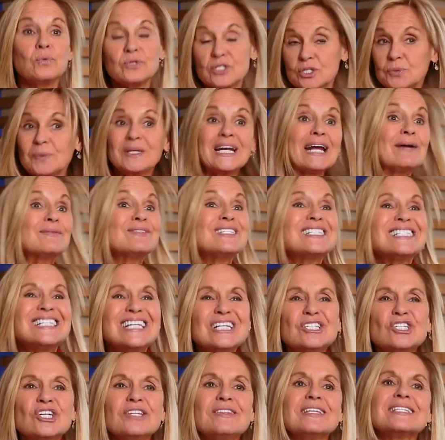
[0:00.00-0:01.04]
So when I was
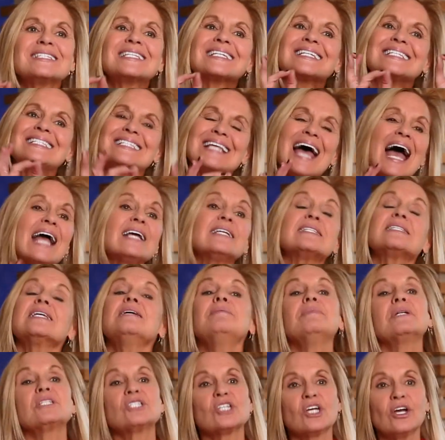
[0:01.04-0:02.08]
teaching this exact same
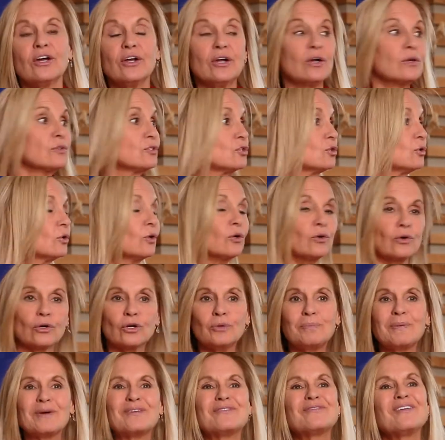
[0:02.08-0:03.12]
material to a
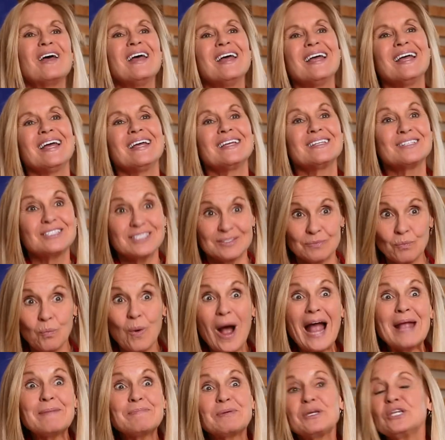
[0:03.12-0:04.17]
group of
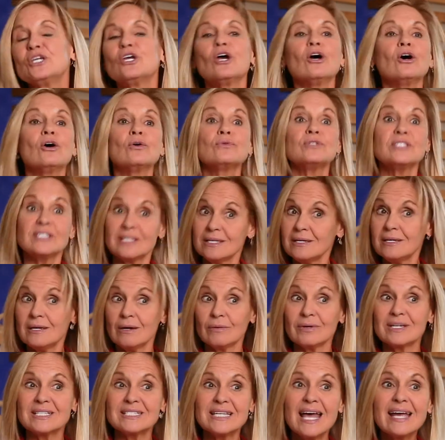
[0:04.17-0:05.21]
YPO CEO
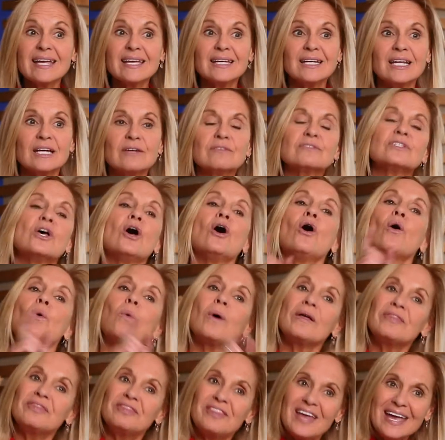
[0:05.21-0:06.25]
executives,
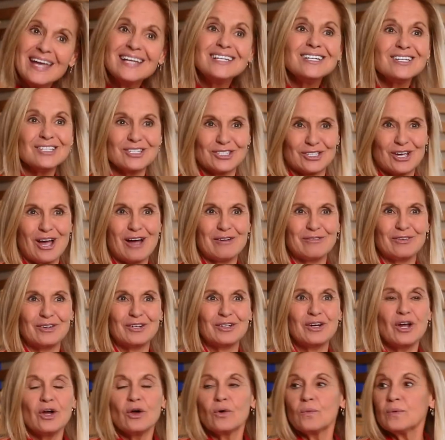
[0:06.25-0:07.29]
what they
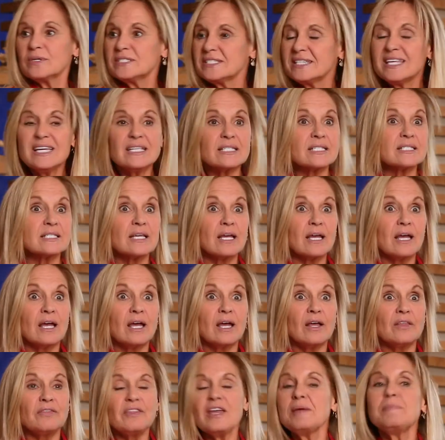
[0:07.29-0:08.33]
discovered was this.
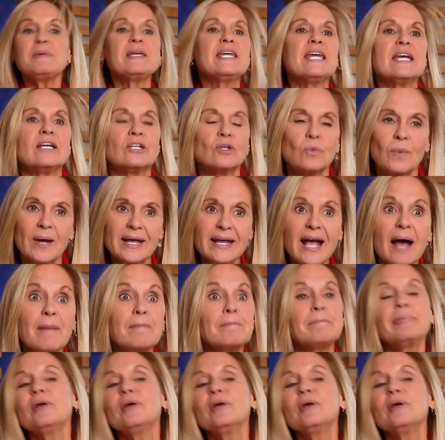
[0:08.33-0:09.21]
They began to wake up.